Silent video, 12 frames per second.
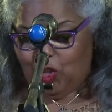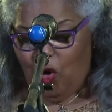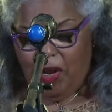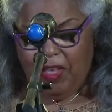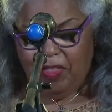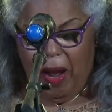
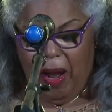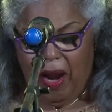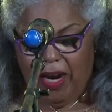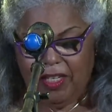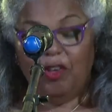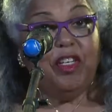Joining the
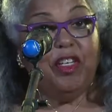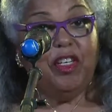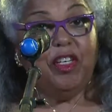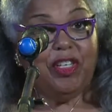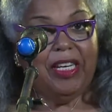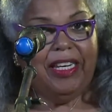party
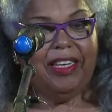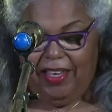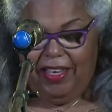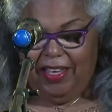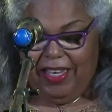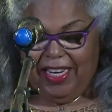
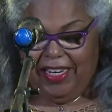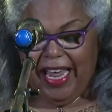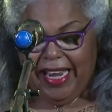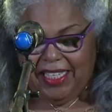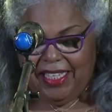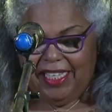officially in
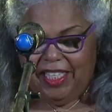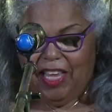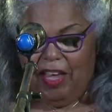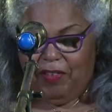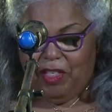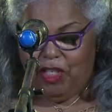
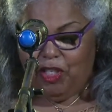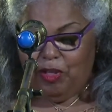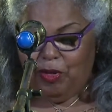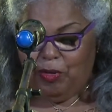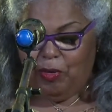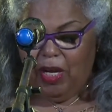
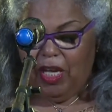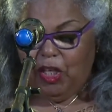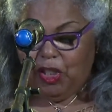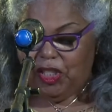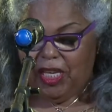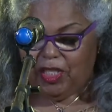1972,
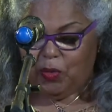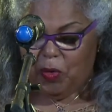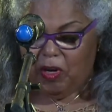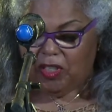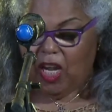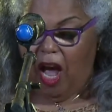she has
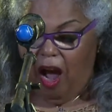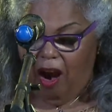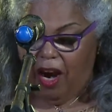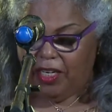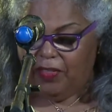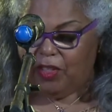worked
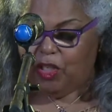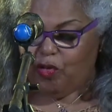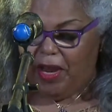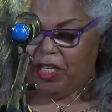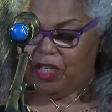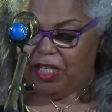hard in the
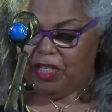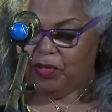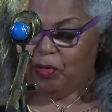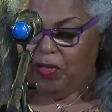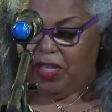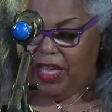trenches
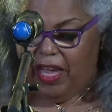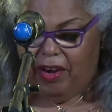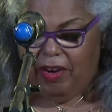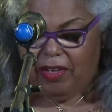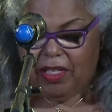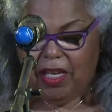through the
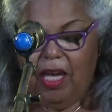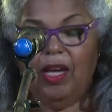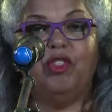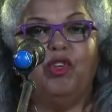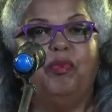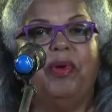years
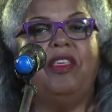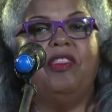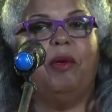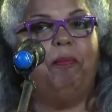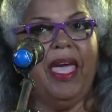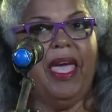to
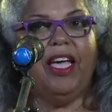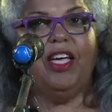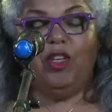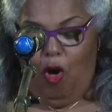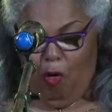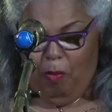bring the
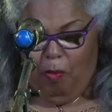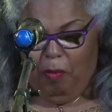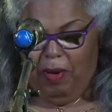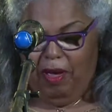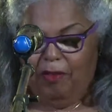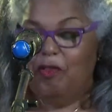bacon
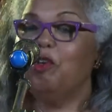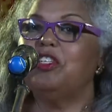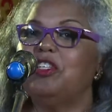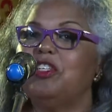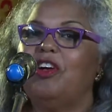home for